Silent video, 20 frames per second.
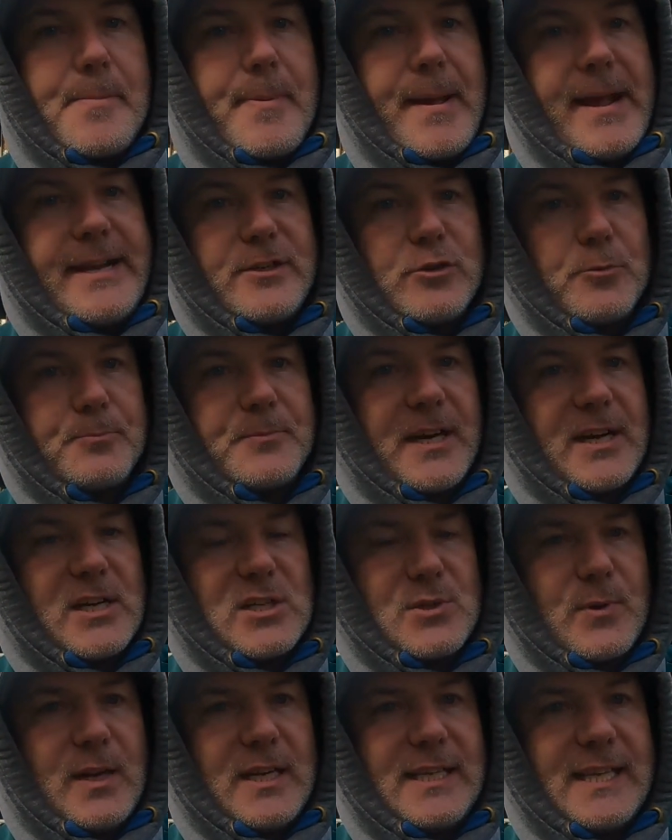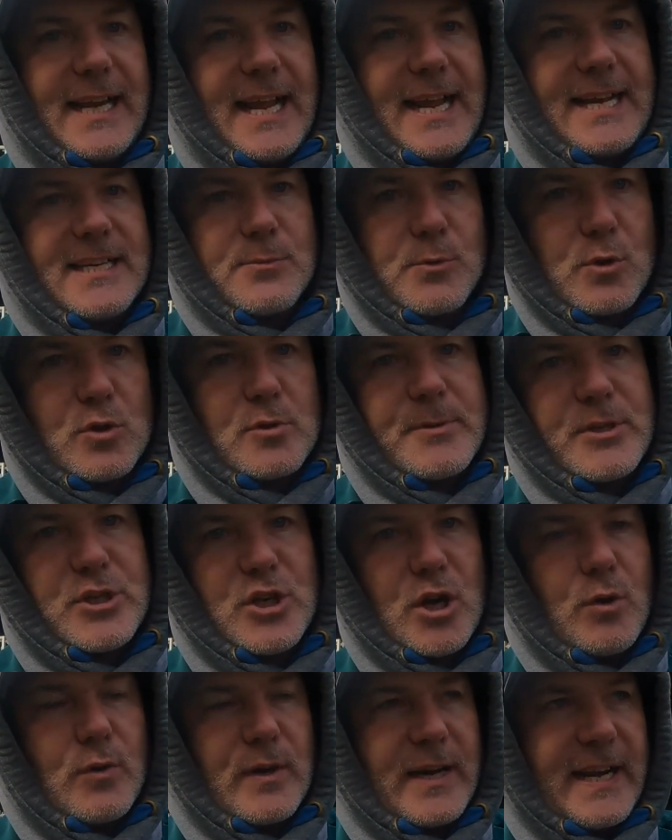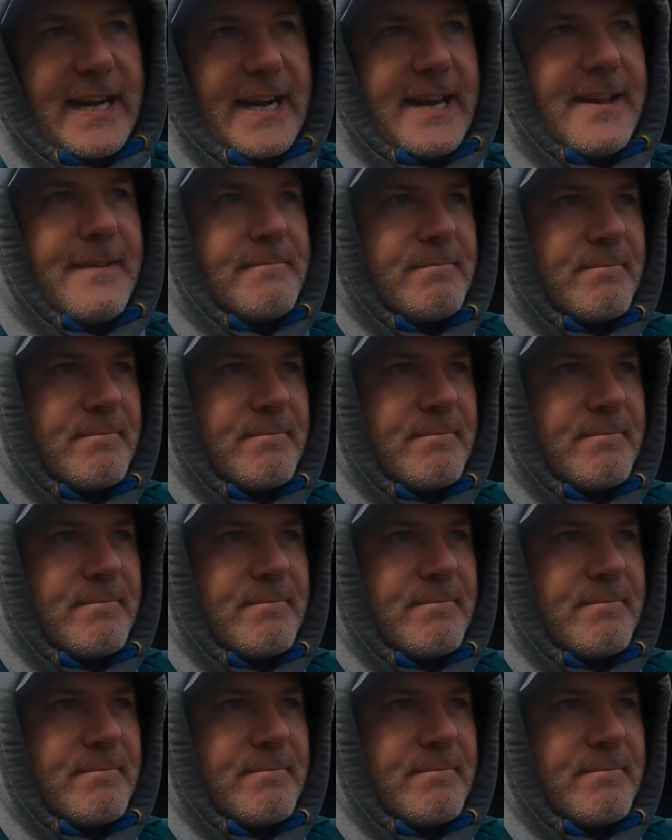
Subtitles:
be bedded up there as well today, so we're going to be throwing in